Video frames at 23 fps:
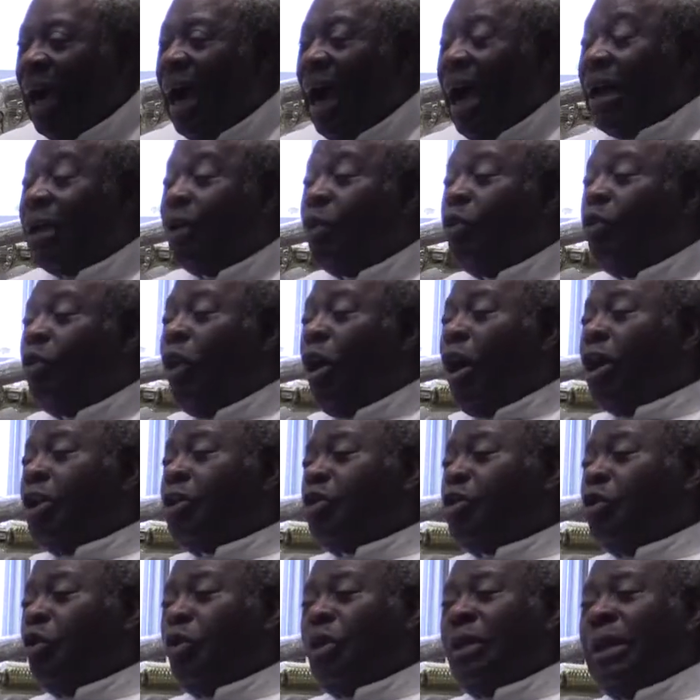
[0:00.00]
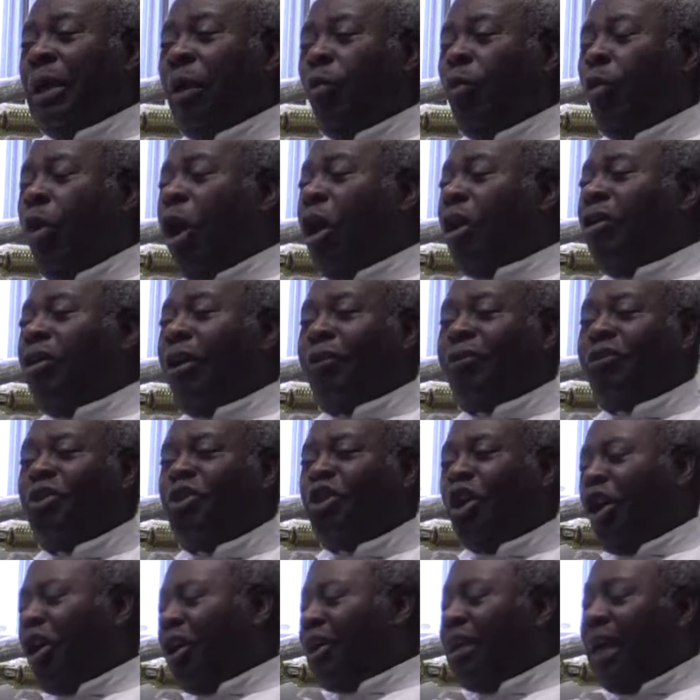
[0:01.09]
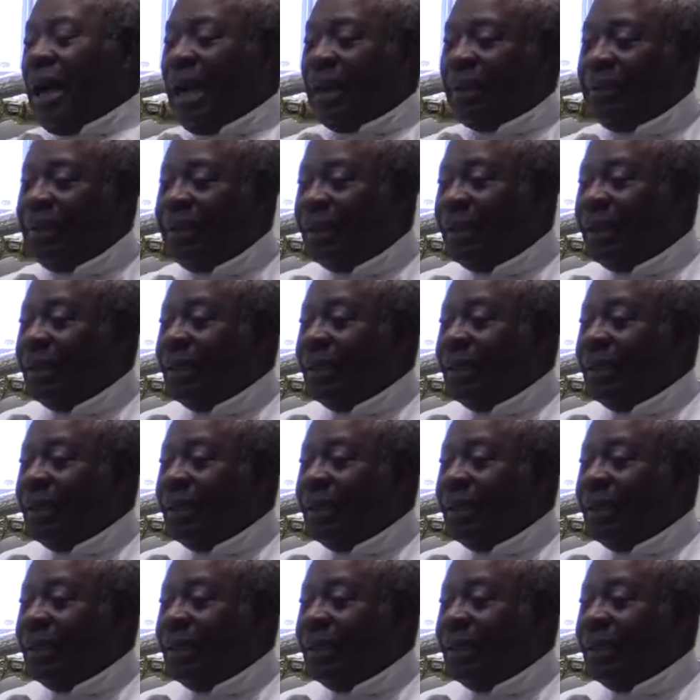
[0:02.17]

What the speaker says: And go to the wall of Jordan.